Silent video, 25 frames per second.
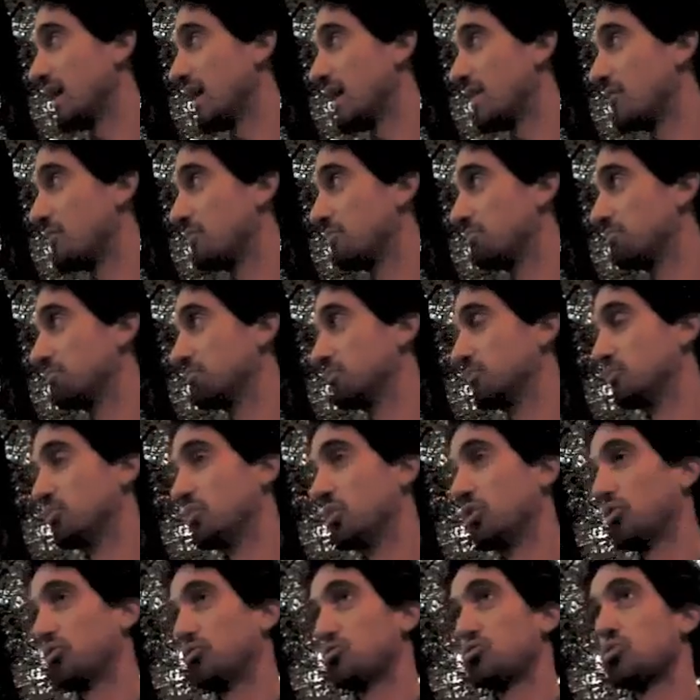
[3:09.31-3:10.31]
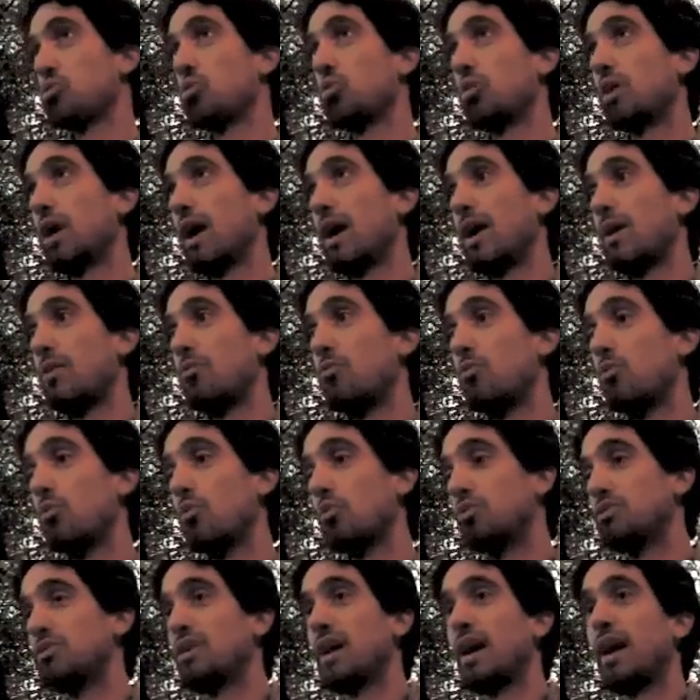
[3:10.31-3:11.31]
I was sure I
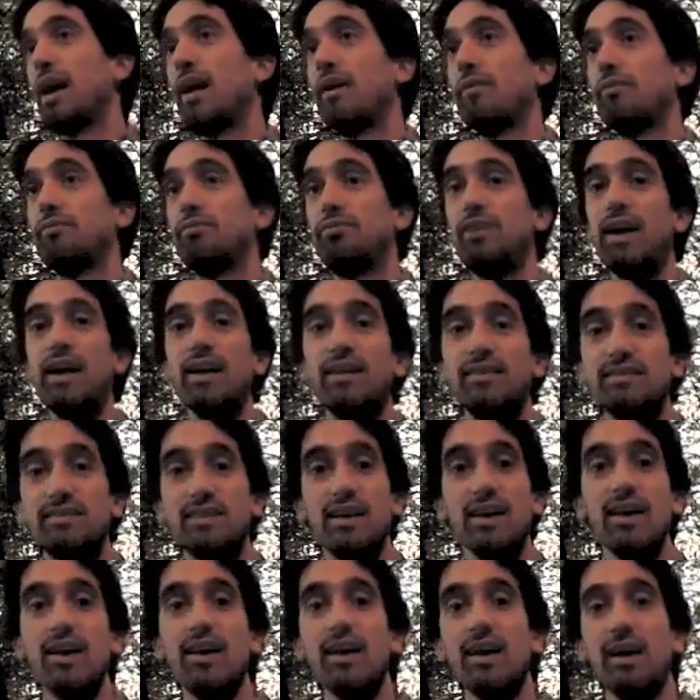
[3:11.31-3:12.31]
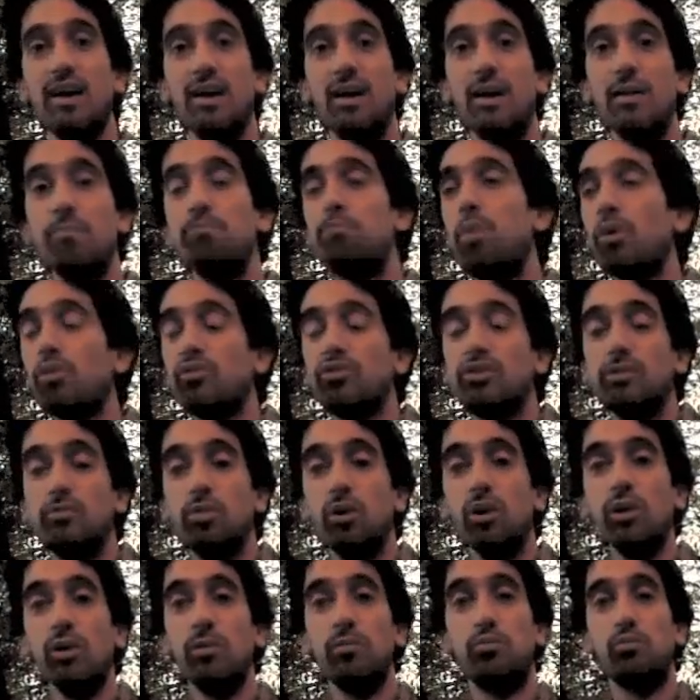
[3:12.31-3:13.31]
would have faced
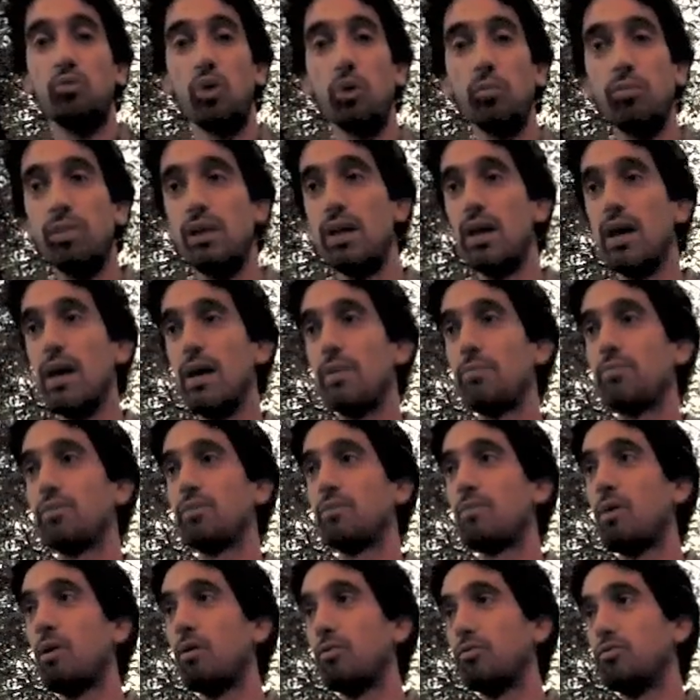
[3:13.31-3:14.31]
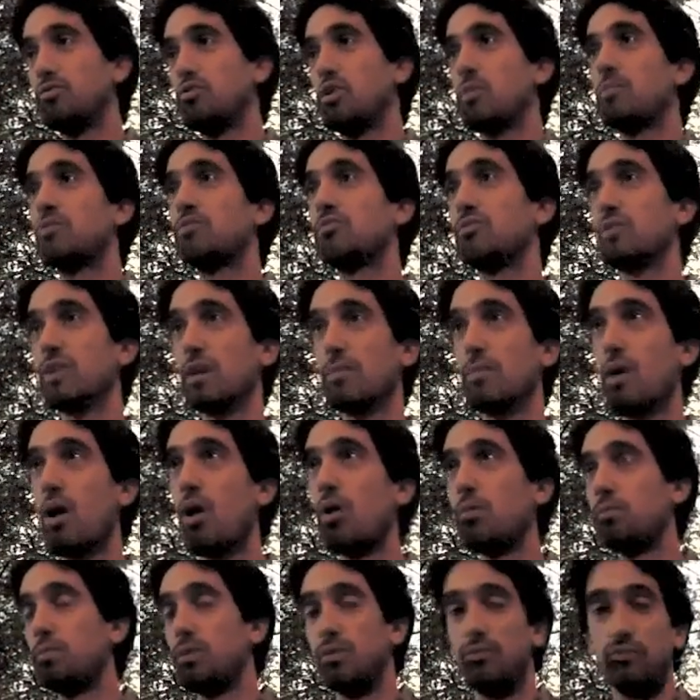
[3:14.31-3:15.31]
impossible problems about geometry,
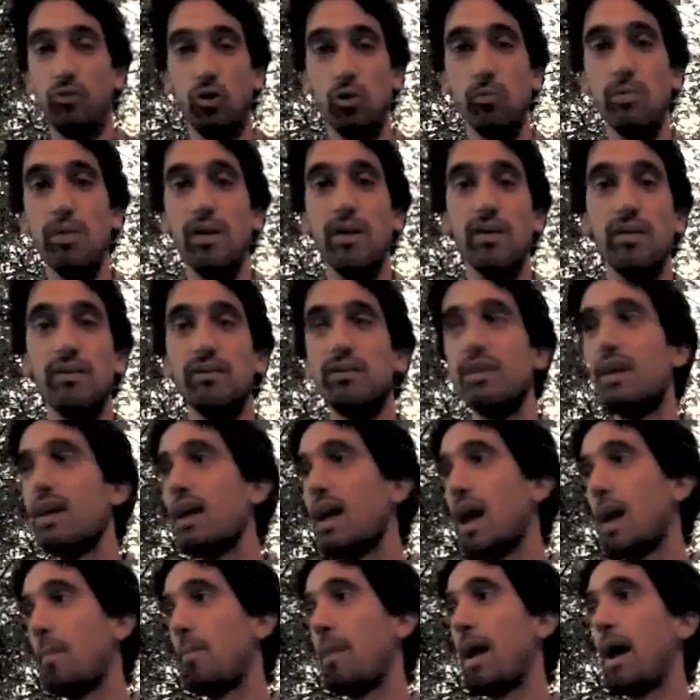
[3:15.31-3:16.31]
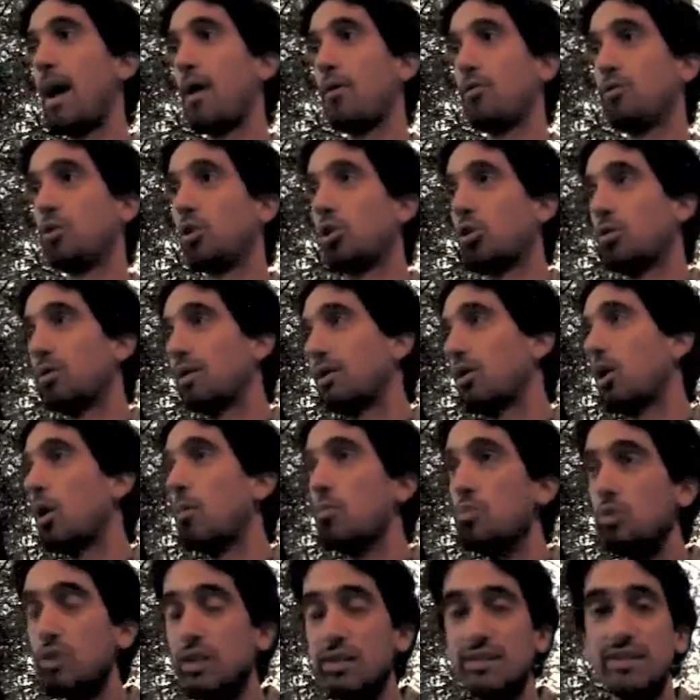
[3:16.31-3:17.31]
about performance, about
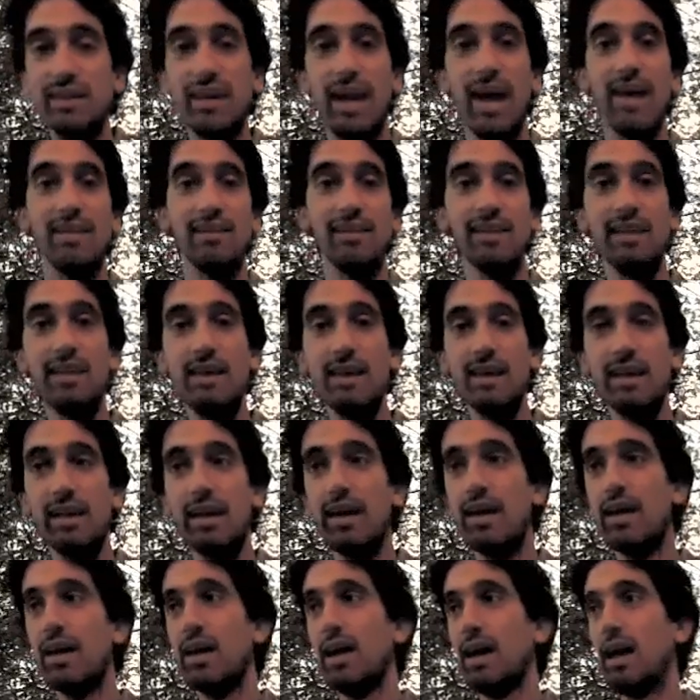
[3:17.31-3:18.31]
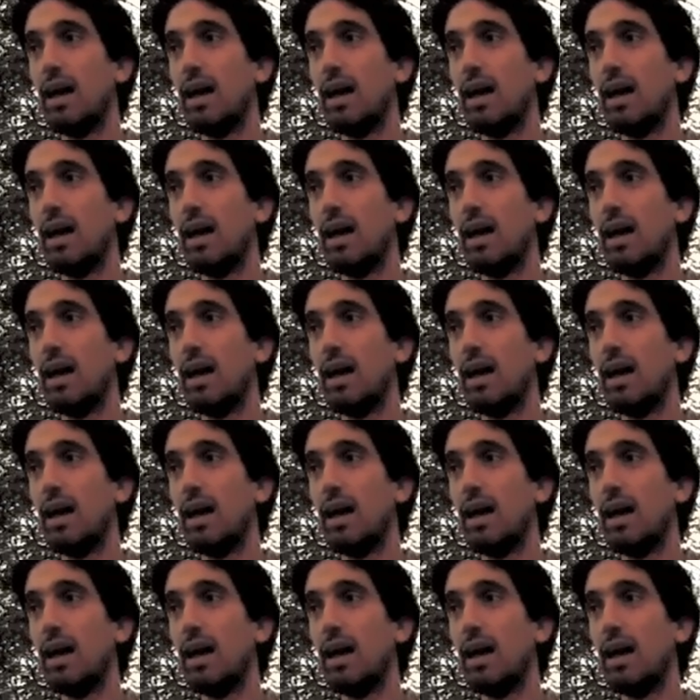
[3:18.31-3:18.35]
community handling,